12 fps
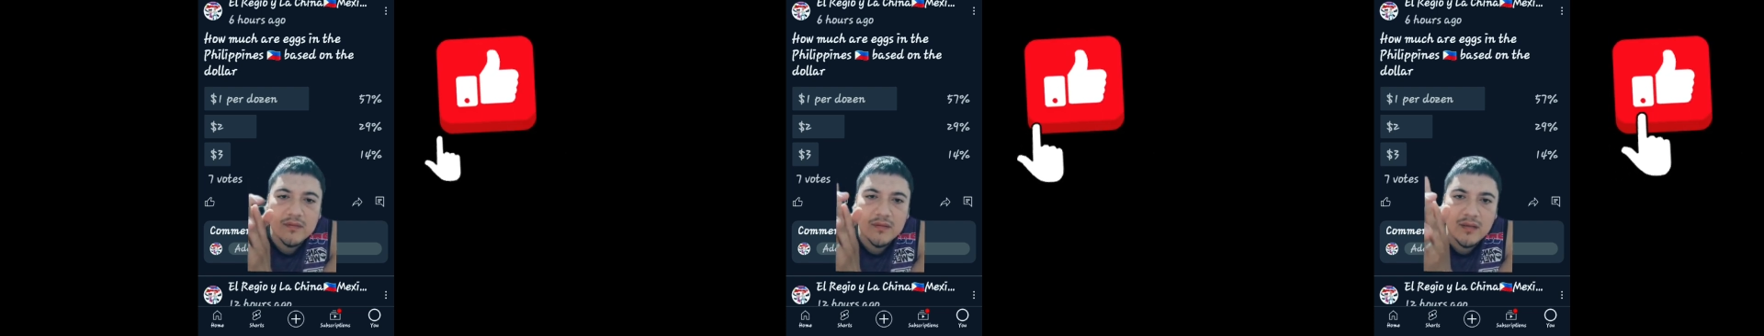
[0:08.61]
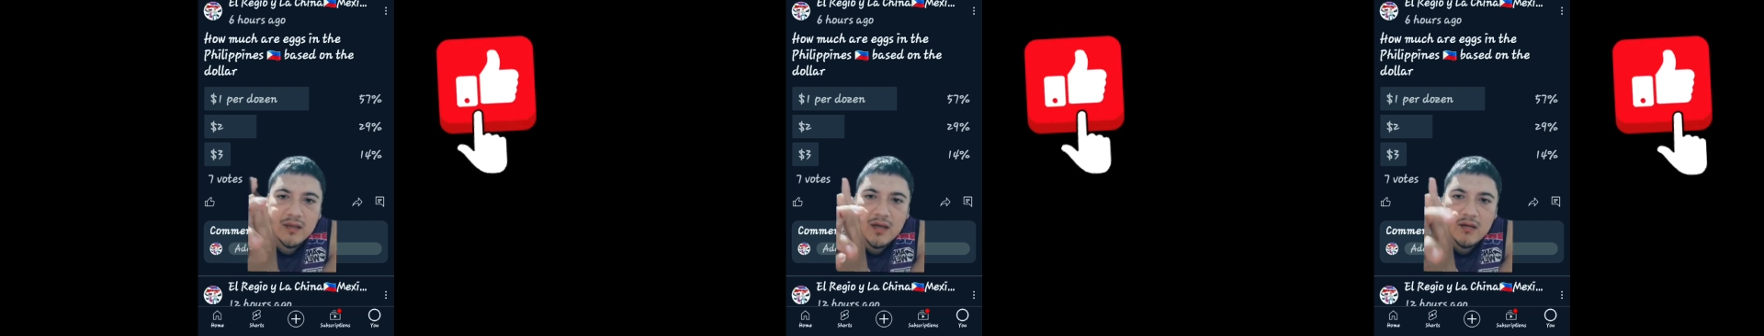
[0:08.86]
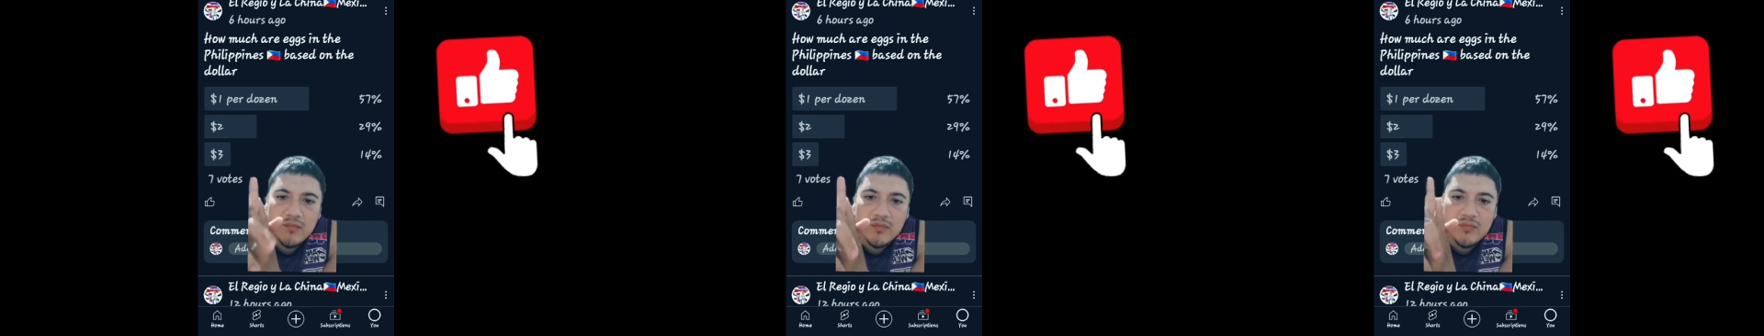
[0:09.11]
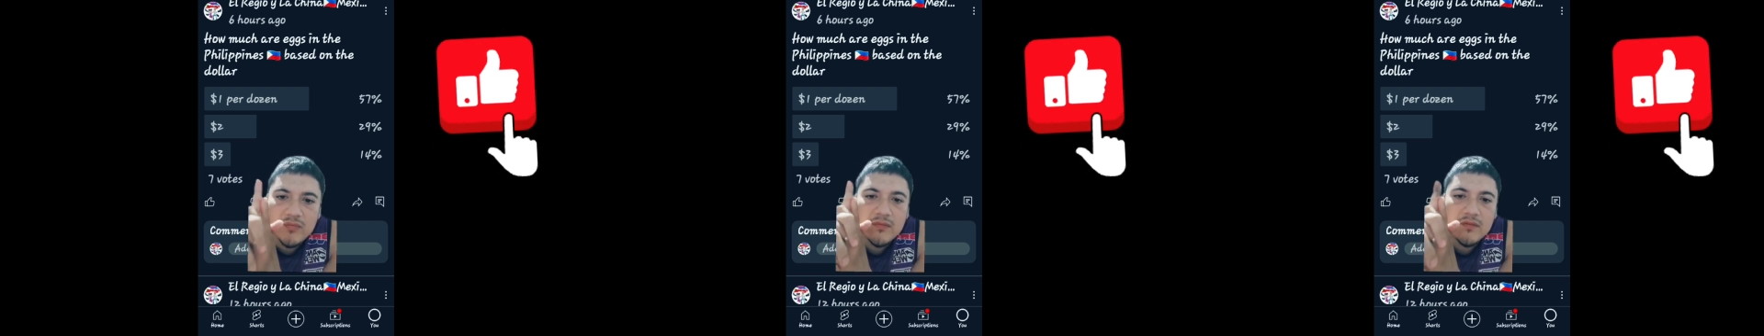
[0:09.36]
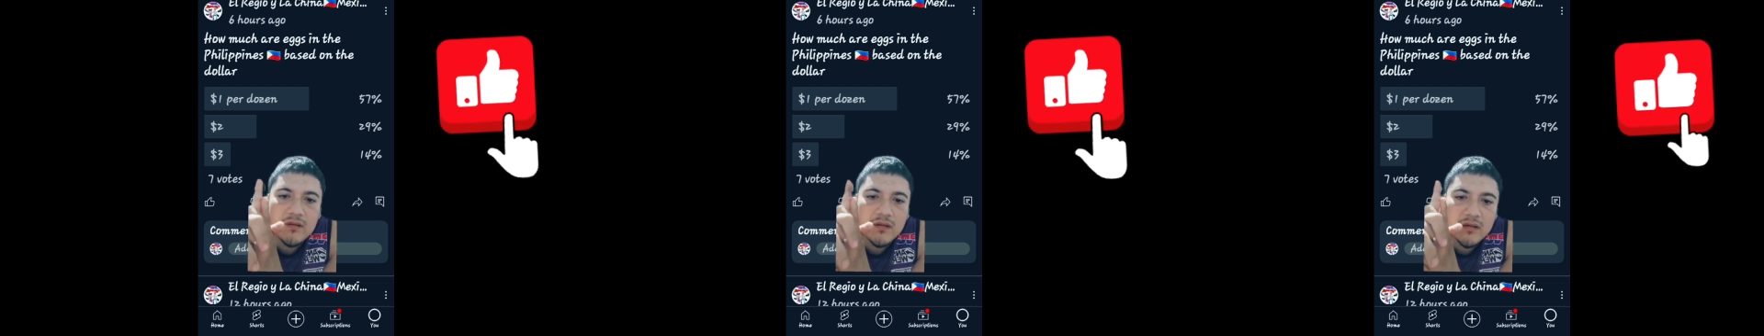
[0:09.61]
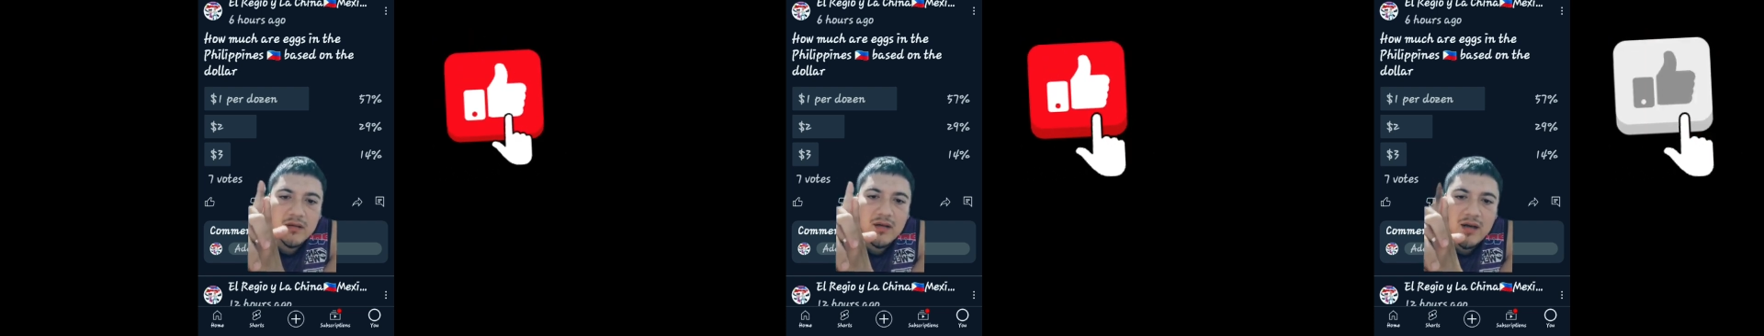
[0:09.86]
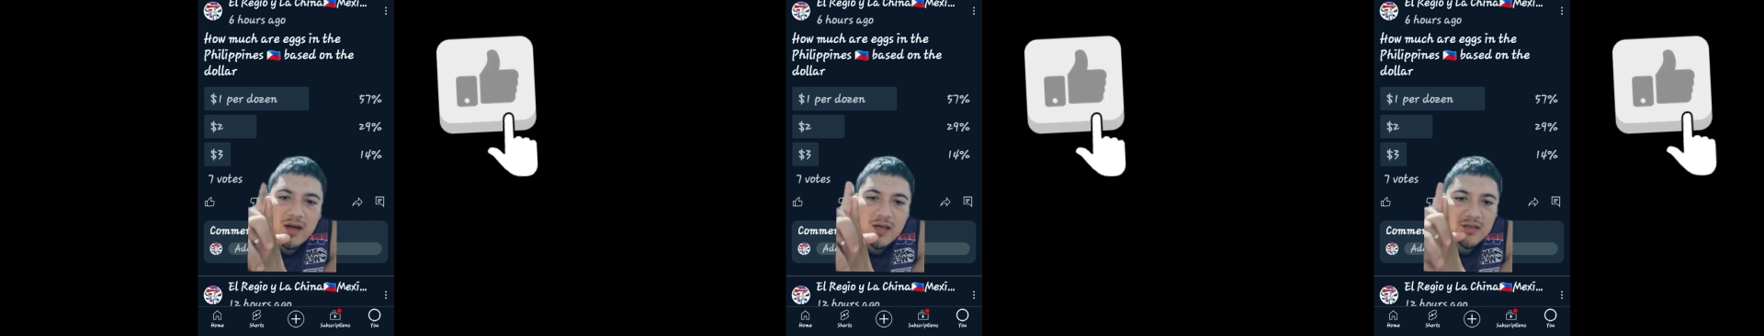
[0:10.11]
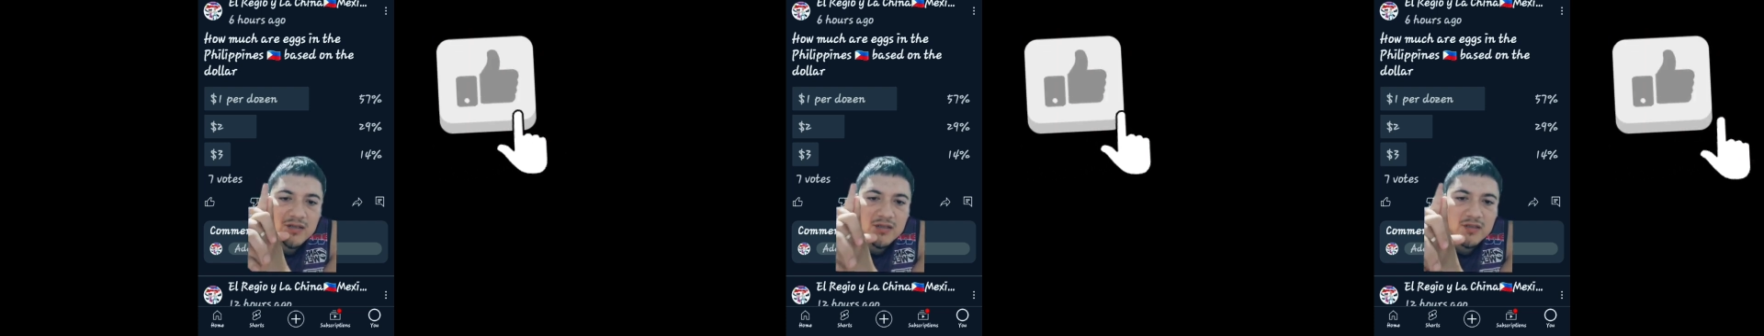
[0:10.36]
A lot of people are
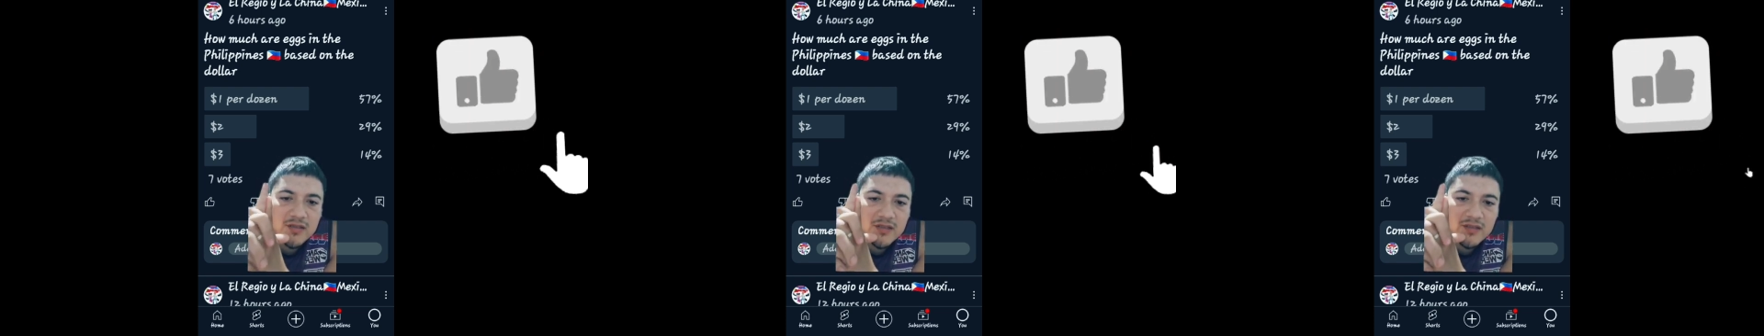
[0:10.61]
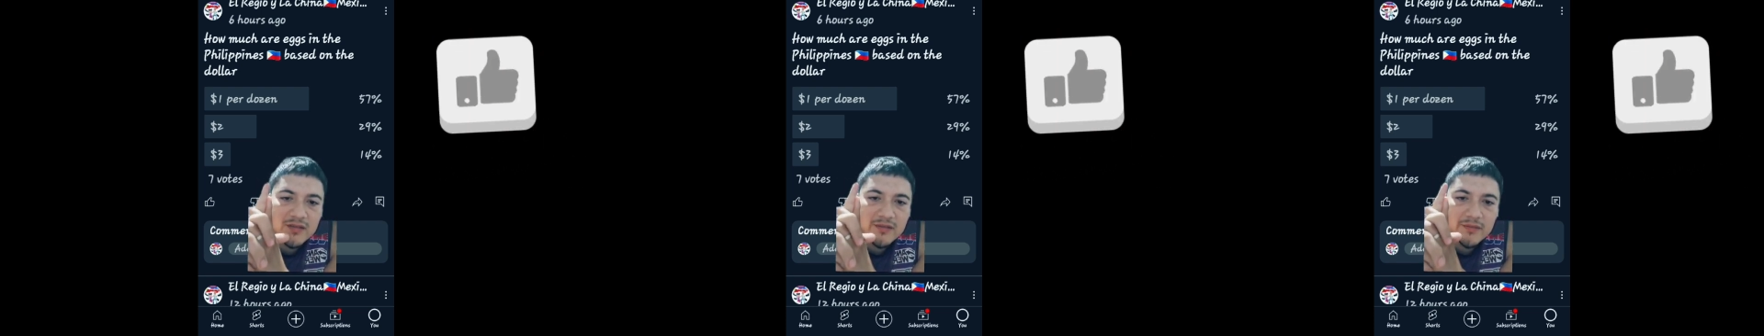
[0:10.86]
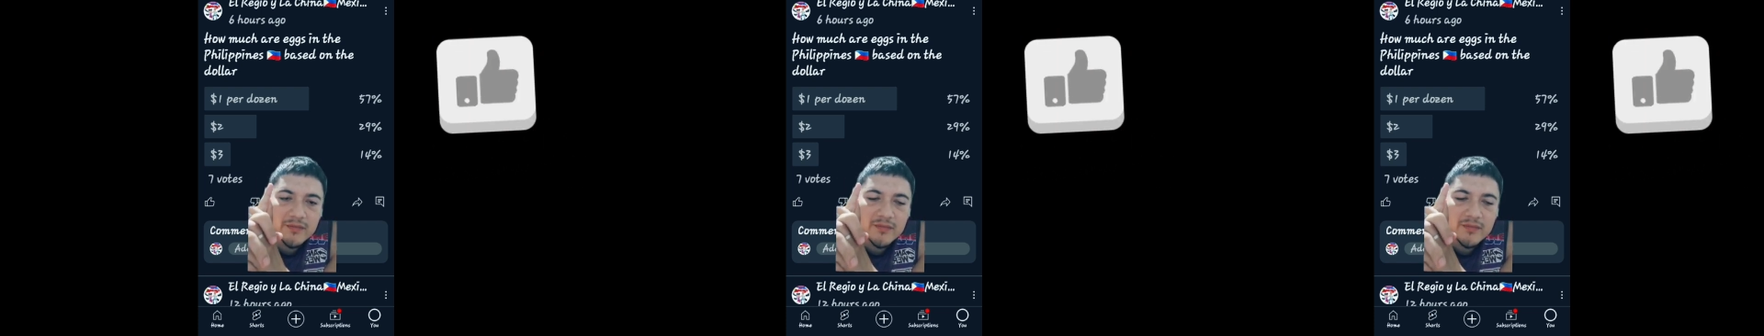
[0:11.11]
actually